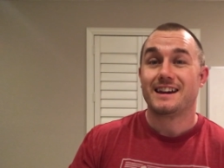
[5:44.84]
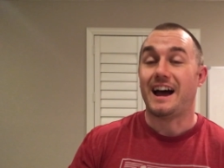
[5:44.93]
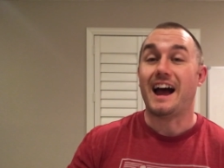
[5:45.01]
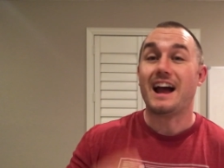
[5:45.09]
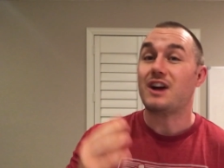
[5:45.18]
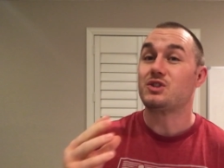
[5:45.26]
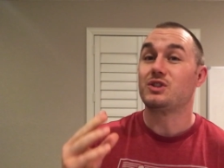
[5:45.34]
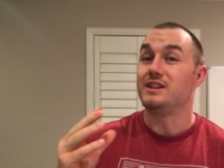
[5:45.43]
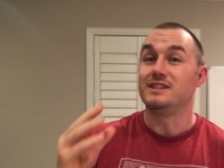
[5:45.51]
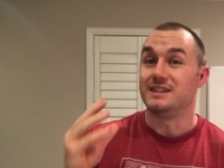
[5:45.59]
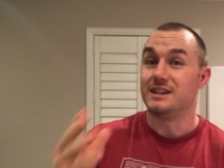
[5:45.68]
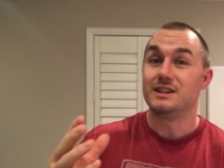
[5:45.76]
I actually
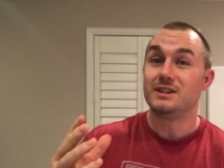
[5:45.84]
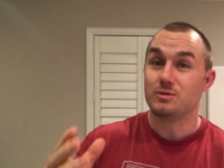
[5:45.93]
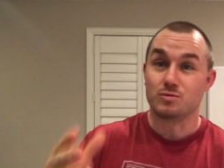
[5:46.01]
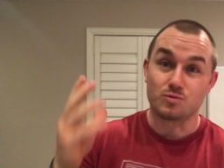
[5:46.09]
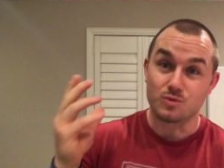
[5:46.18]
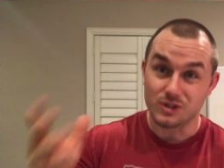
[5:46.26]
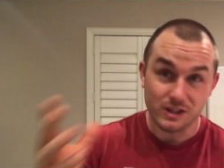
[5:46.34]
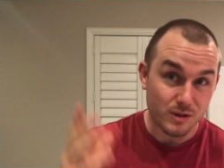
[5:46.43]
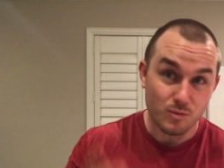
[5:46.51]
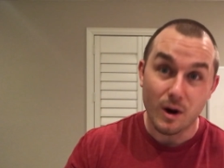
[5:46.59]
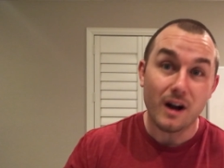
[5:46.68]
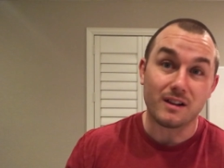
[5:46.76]
did really
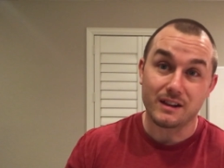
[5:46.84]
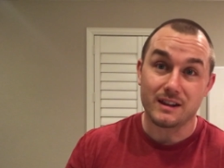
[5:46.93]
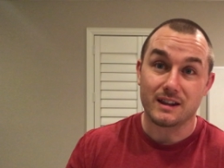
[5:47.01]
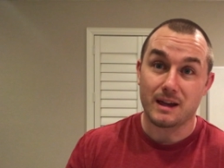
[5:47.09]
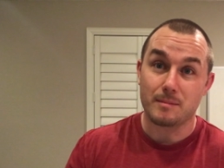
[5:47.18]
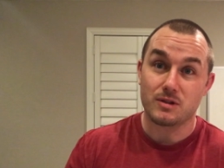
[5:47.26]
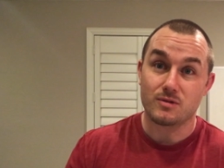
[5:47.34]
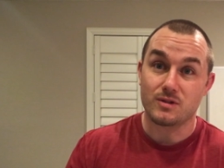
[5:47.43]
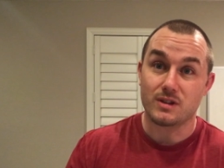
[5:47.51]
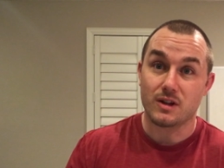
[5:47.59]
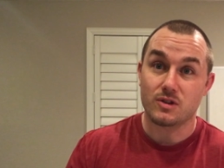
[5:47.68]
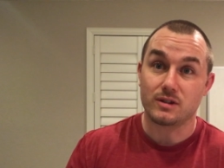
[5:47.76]
well in the chemistry
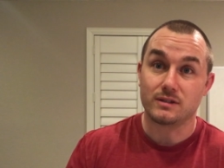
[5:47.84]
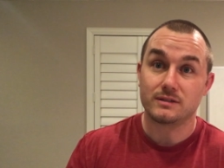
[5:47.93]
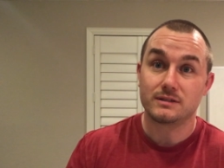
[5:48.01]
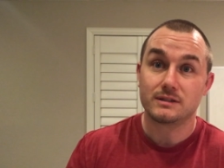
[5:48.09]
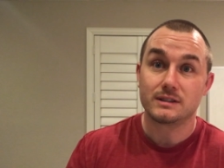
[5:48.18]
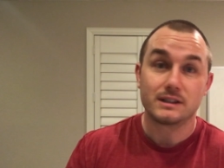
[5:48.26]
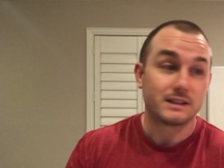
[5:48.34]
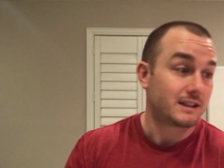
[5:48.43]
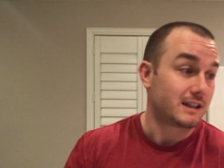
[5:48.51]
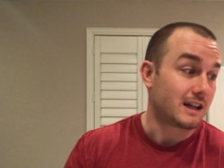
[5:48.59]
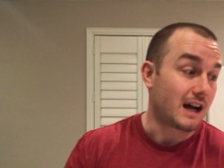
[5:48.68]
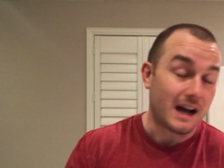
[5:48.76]
section.
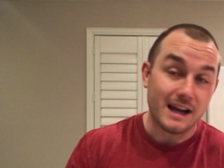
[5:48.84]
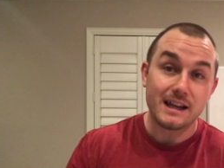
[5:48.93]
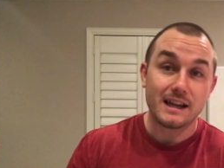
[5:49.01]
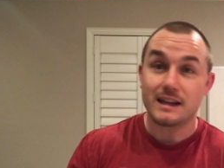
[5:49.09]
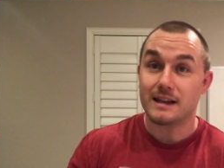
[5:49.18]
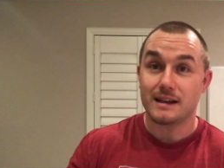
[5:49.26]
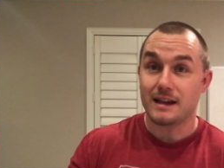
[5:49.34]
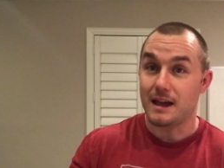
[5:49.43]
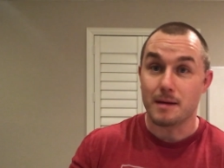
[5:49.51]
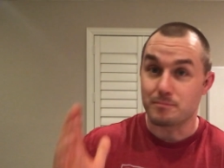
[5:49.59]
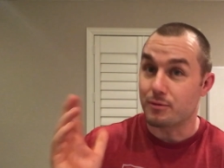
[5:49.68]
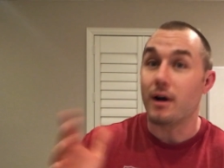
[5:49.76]
I
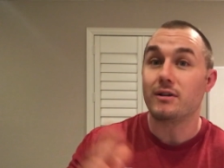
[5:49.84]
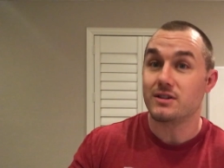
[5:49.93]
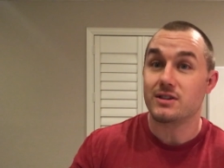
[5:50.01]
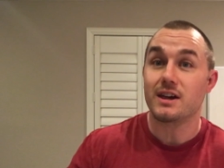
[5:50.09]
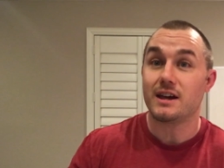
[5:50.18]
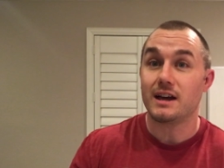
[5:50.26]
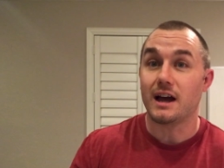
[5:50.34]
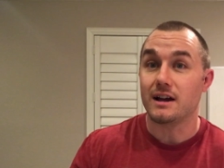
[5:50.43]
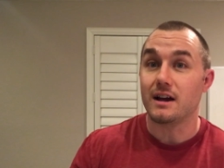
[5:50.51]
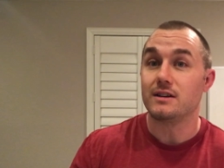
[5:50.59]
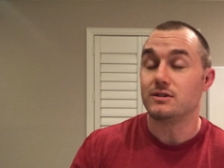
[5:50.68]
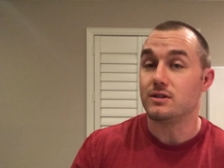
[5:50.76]
am proud to say I
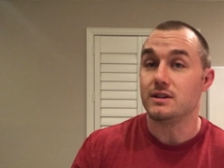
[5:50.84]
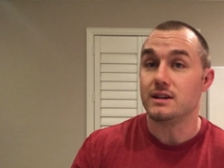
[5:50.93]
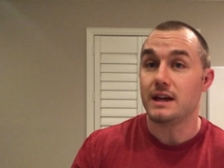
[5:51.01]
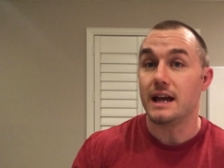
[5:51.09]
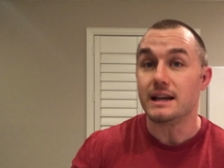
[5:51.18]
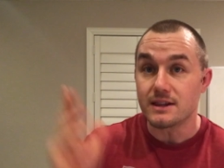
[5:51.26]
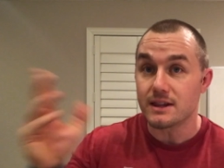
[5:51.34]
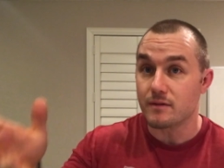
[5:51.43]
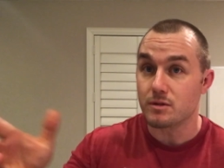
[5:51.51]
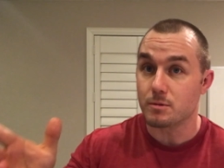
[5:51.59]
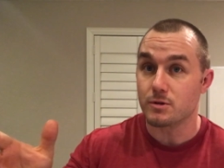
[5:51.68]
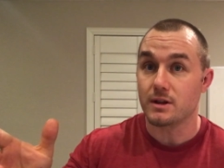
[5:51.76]
got into the
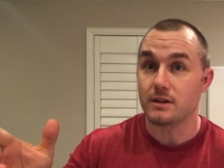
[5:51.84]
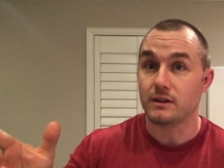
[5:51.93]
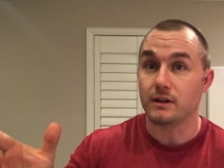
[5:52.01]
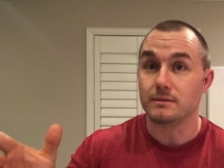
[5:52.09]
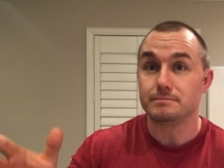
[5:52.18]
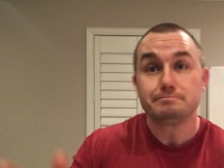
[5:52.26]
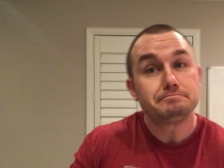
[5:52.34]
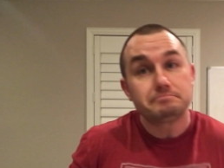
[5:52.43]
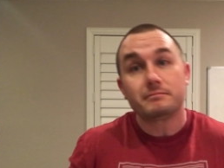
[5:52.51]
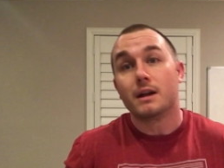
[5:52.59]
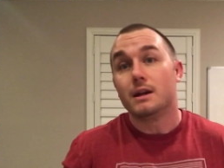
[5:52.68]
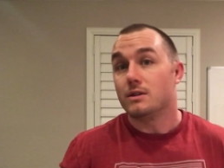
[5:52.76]
eighty-seventh percentile.
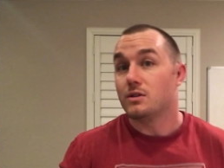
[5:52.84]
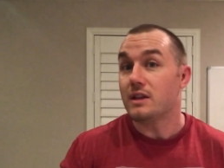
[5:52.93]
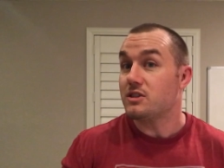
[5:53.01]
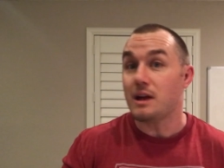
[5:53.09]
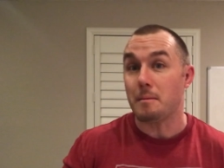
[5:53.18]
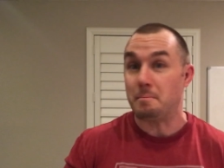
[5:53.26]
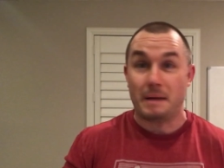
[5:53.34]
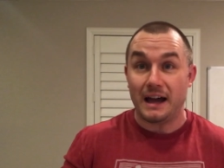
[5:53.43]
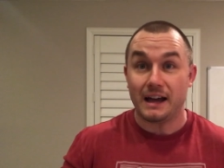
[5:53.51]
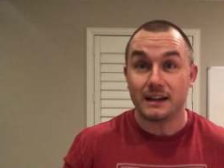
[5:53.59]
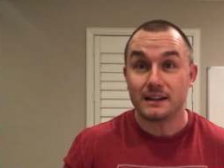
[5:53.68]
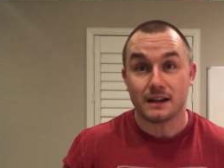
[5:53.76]
So that's not
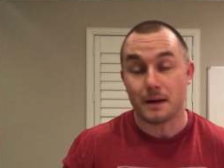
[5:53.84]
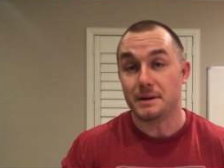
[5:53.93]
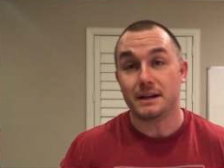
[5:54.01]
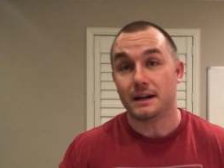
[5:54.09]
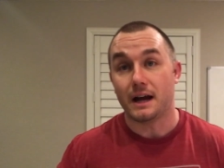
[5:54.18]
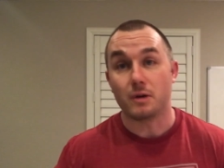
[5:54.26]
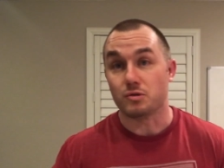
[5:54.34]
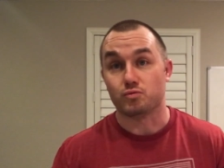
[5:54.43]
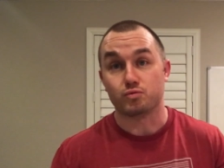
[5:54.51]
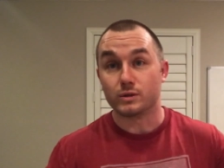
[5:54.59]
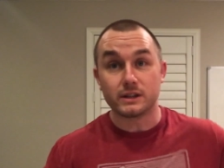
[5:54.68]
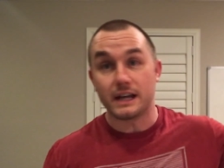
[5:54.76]
bad. I mean, I was
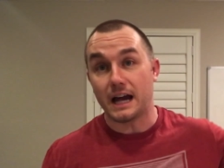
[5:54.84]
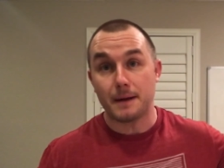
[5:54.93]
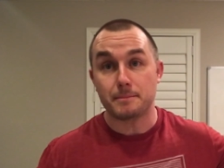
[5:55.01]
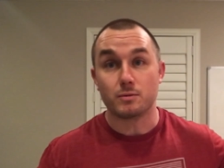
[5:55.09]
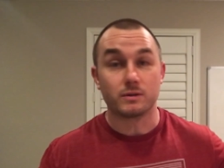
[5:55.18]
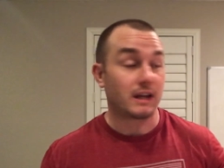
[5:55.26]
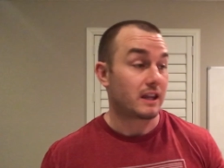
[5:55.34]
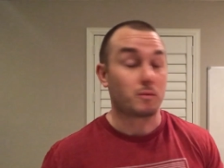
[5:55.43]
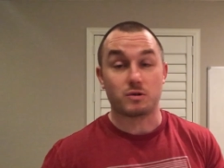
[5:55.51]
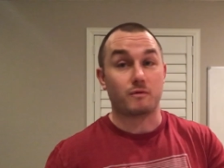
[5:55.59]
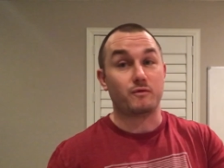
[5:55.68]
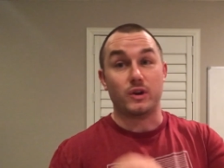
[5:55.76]
really happy with that. That
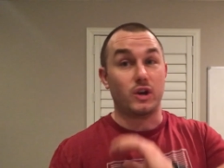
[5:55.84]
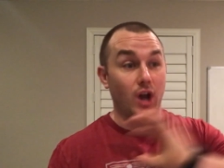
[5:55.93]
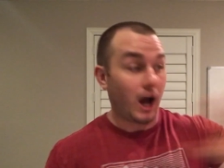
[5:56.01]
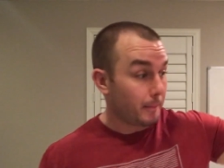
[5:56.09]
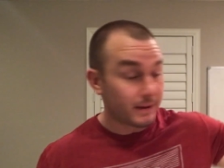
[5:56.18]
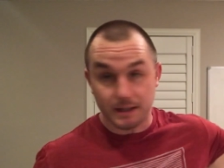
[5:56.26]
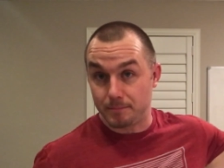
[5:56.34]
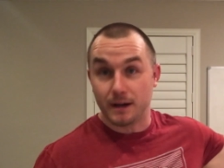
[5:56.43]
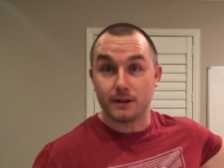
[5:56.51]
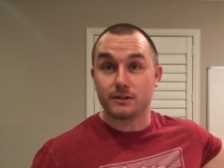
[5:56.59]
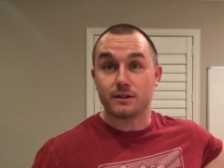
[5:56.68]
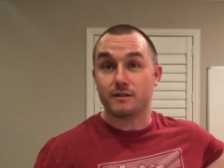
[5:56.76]
was phenomenally
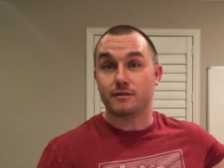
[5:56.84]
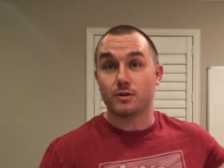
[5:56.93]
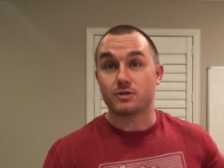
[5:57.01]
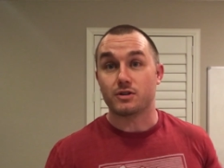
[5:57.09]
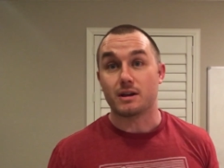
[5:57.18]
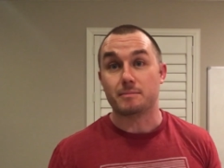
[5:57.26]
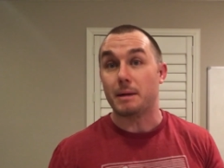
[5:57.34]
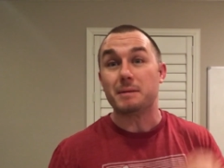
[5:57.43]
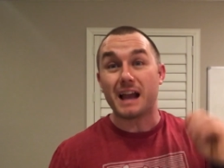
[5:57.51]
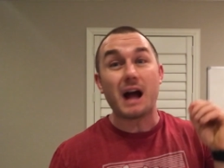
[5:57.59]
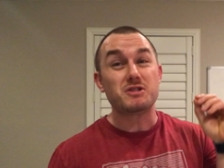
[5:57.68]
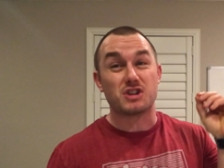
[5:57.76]
better than the first attempt. I mean,
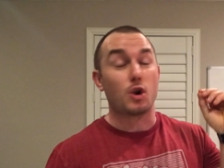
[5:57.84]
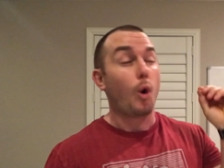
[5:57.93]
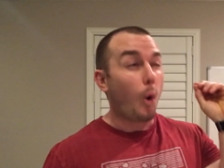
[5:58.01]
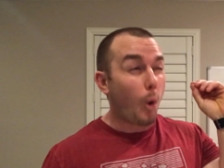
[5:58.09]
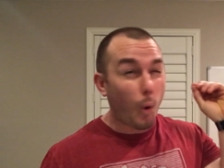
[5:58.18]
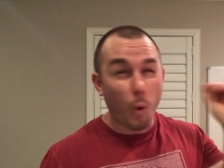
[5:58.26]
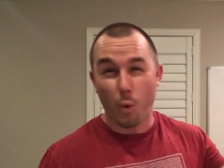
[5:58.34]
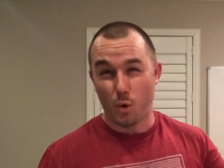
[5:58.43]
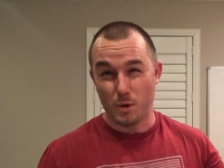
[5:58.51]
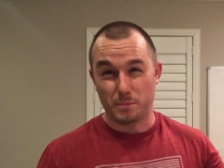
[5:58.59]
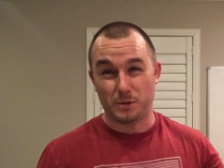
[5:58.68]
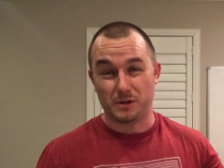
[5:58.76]
I did
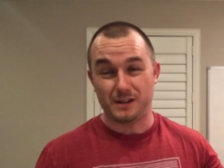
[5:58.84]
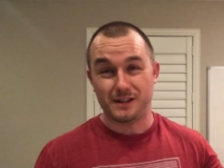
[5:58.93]
horrible.